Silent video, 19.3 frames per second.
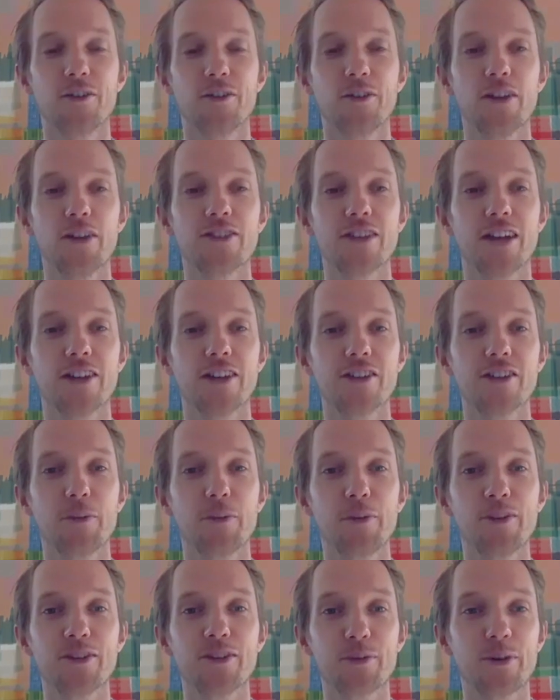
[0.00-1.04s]
Let's jump
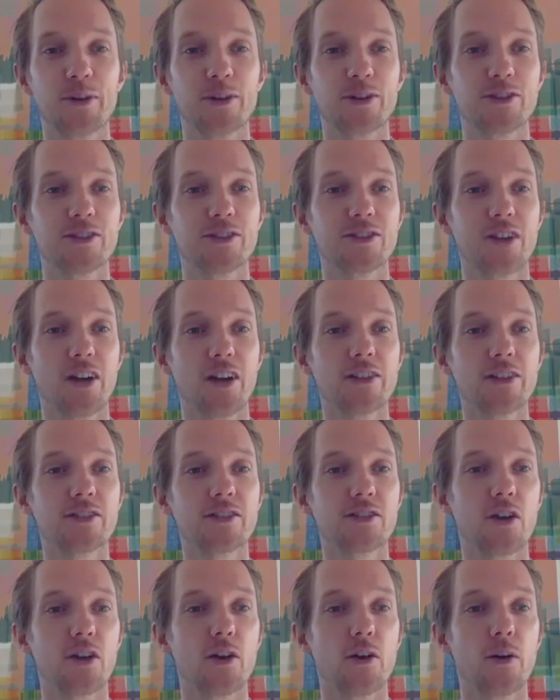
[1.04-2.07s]
into some questions, guys.
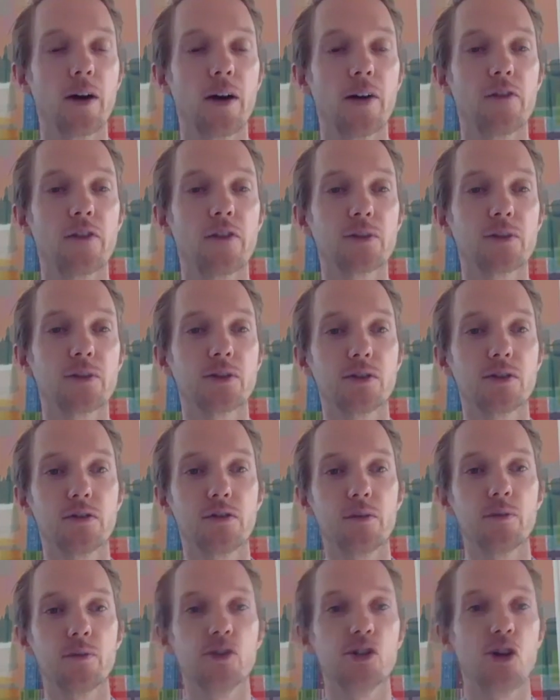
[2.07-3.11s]
So first question
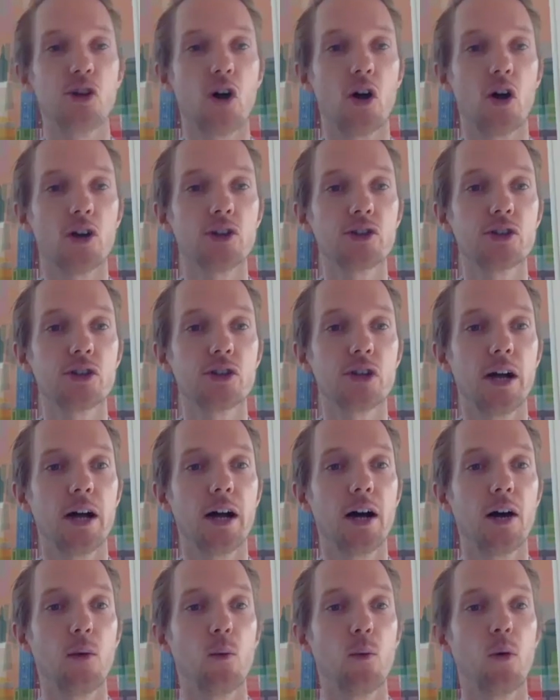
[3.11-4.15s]
from Josh.
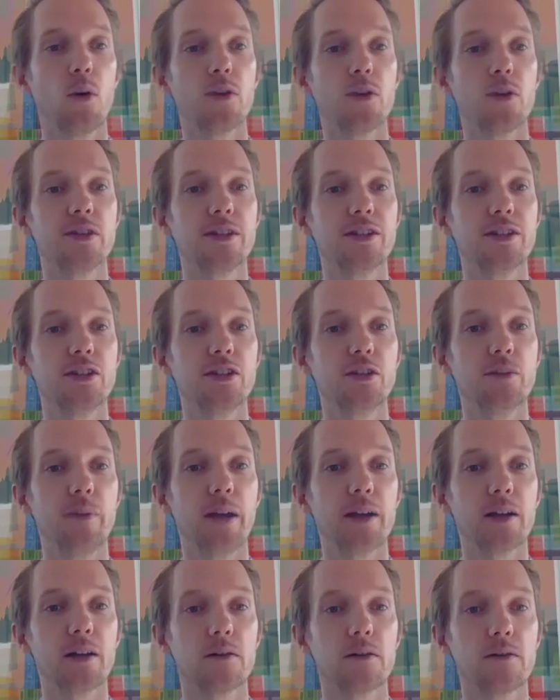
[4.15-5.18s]
What did you
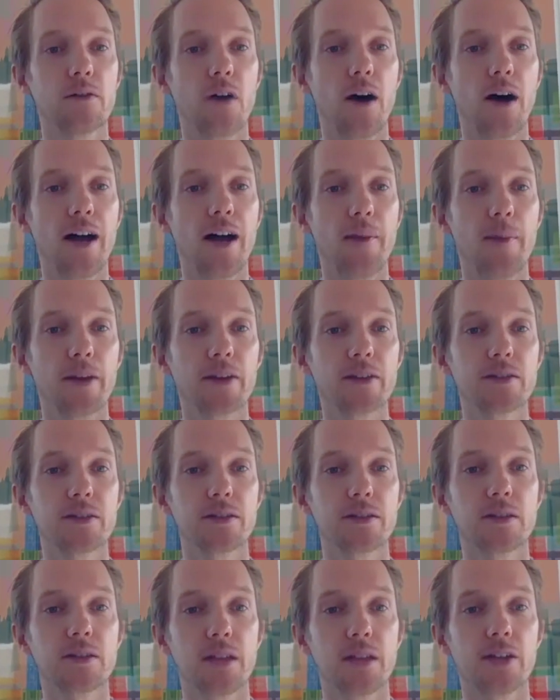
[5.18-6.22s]
make of
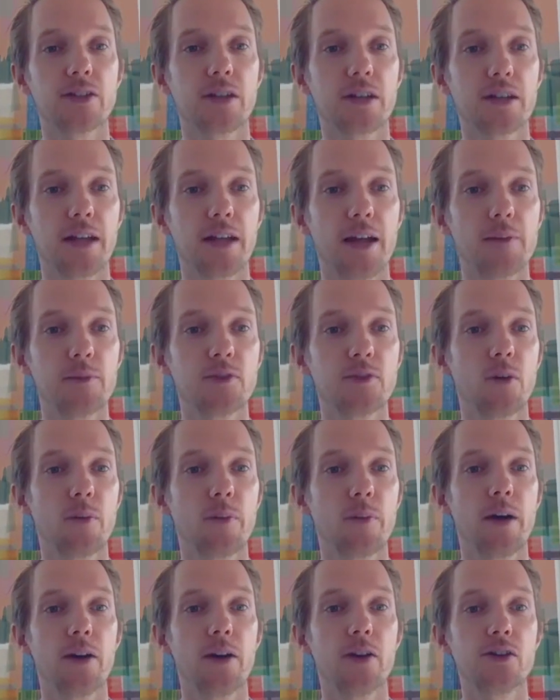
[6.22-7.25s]
IMX/GameStop
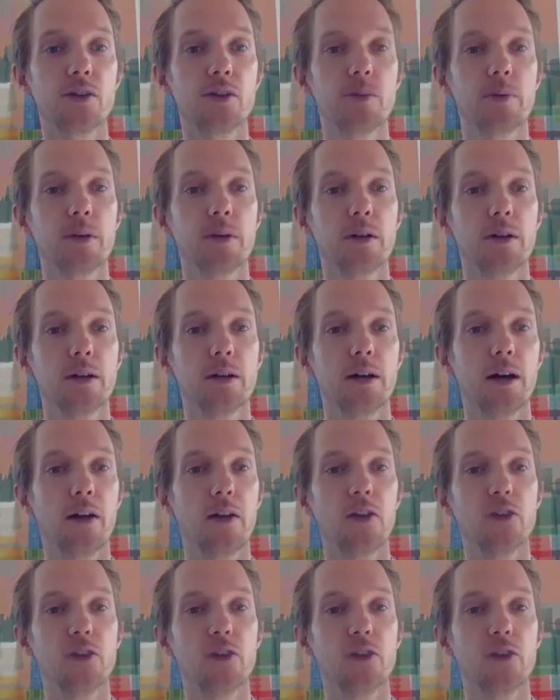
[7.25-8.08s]
partnership, the